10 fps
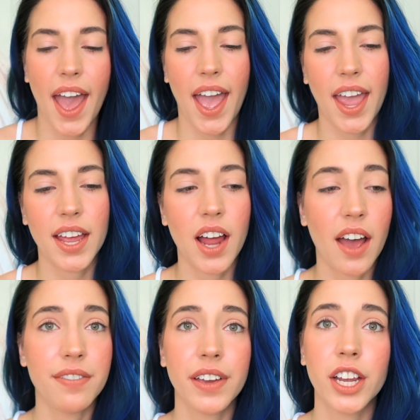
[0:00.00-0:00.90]
and
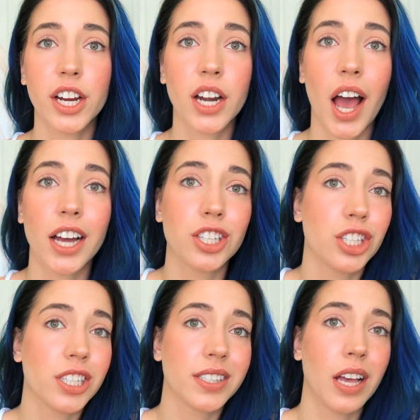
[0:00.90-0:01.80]
I figured I should
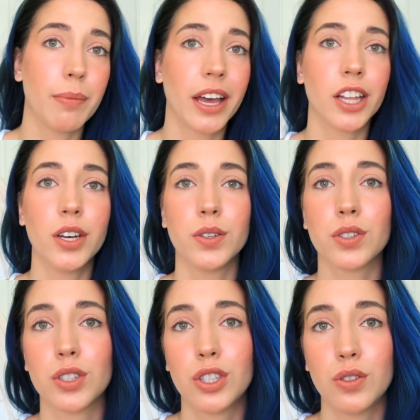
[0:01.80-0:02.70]
just sell my
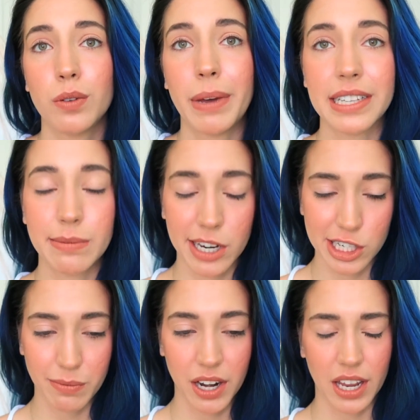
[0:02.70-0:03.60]
clothes to make some
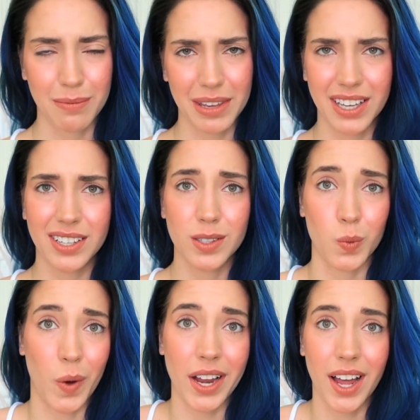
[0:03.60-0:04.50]
extra money, because
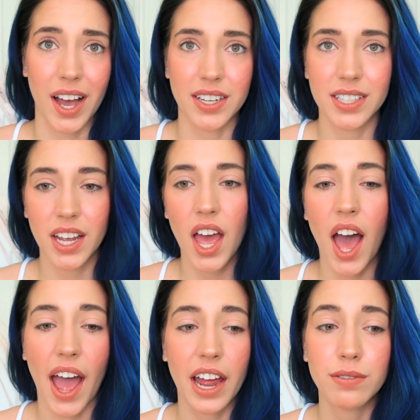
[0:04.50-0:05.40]
why not?
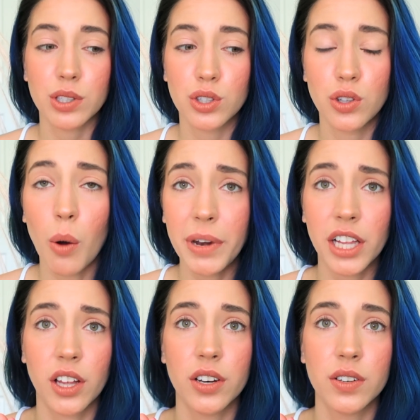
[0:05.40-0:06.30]
I have so many
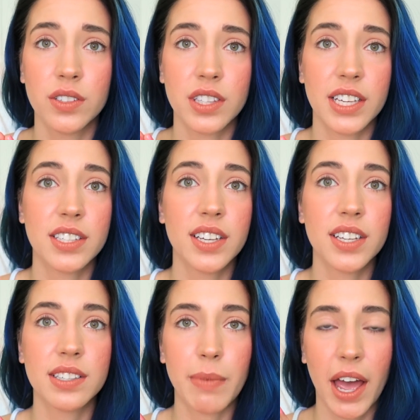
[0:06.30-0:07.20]
clothes. This
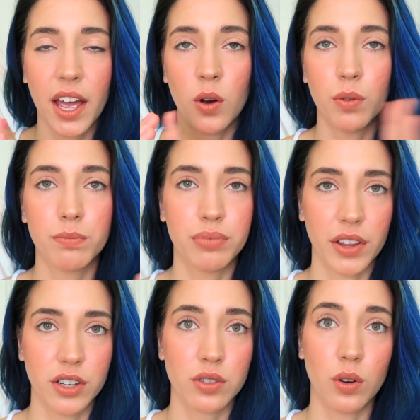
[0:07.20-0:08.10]
is my
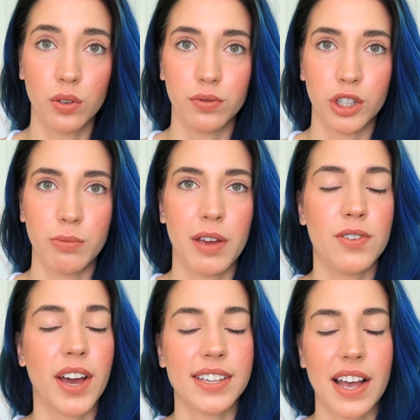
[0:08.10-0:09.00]
brother's old room.
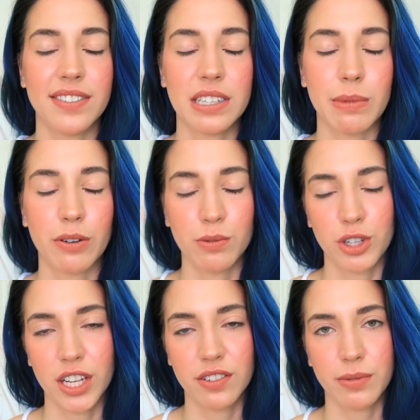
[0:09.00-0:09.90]
If you guys haven't seen my room
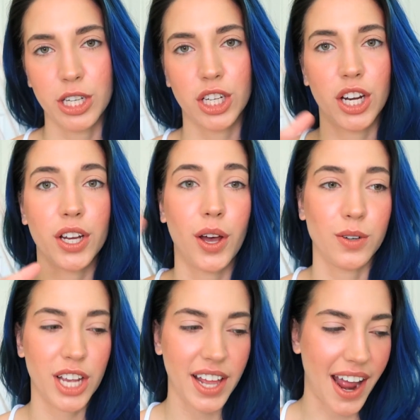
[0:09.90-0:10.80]
transformation, go check